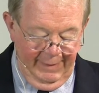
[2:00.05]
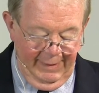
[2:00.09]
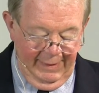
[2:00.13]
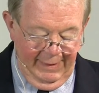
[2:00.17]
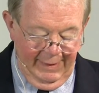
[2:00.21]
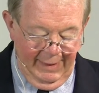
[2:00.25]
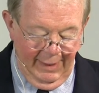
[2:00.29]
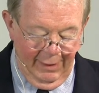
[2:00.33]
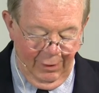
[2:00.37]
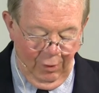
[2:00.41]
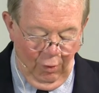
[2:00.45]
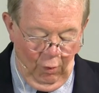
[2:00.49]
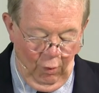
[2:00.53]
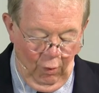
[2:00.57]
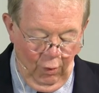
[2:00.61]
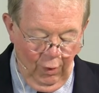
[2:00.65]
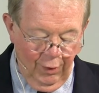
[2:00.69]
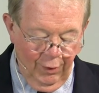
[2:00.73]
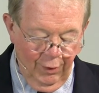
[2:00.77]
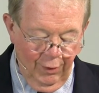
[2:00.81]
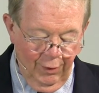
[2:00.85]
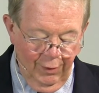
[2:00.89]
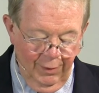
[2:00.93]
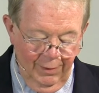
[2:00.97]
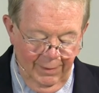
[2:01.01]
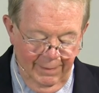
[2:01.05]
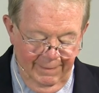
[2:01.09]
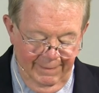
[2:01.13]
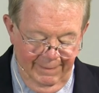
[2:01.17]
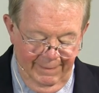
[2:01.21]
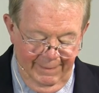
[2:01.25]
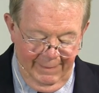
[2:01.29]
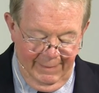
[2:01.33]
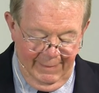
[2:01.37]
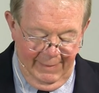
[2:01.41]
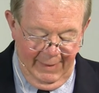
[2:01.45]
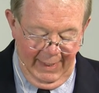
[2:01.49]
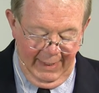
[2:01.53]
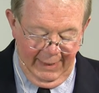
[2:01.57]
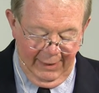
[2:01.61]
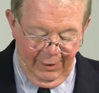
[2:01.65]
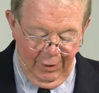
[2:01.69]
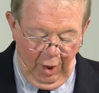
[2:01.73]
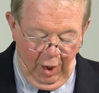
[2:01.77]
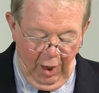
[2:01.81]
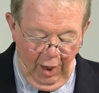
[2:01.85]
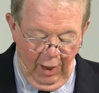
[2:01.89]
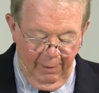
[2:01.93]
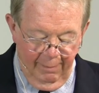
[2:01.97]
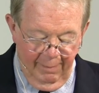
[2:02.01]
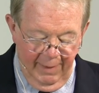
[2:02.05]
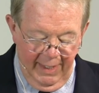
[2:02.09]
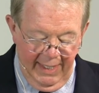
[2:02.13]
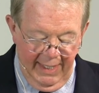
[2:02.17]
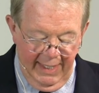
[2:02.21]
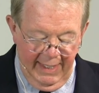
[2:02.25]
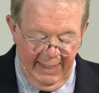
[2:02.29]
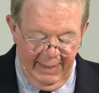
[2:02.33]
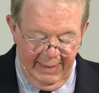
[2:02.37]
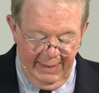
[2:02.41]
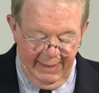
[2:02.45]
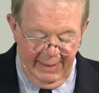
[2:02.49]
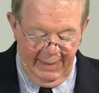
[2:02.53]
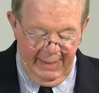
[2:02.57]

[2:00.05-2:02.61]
that order and harmony